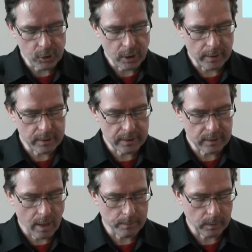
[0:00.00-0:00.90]
Scheller's
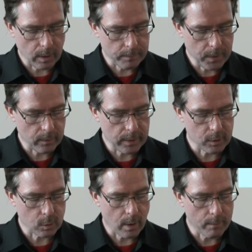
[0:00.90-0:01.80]
example are
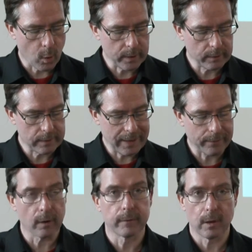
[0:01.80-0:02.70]
parents who are mourning the
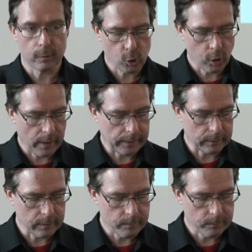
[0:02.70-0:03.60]
death of their
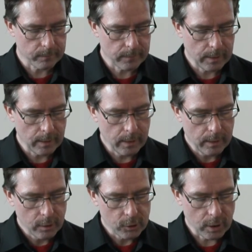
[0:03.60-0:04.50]
child.
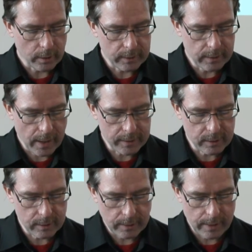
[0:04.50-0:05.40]
Scheller
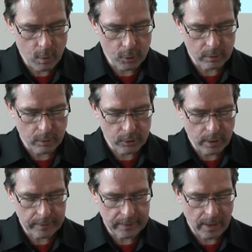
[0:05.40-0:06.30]
denies that emotional
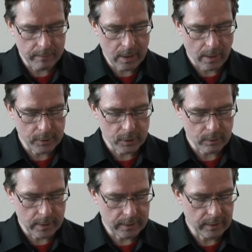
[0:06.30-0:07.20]
sharing can be
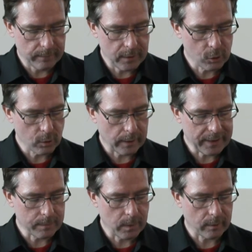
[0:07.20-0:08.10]
understood as individual
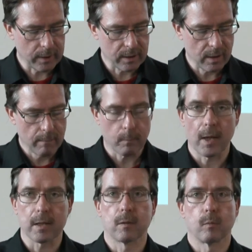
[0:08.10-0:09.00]
experience
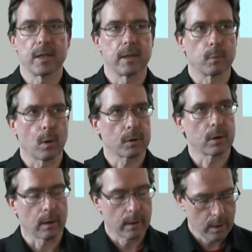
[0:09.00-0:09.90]
plus
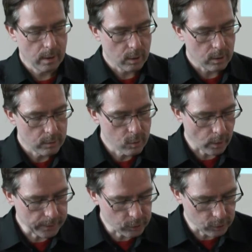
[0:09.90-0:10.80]
reciprocal
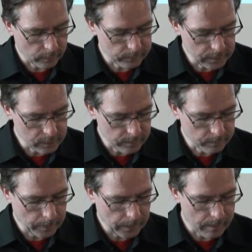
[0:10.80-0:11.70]
knowledge of these
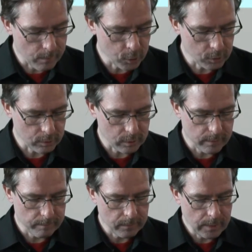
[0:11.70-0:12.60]

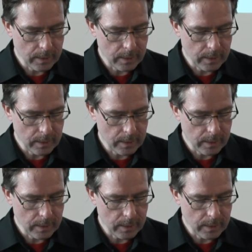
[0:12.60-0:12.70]
emotions.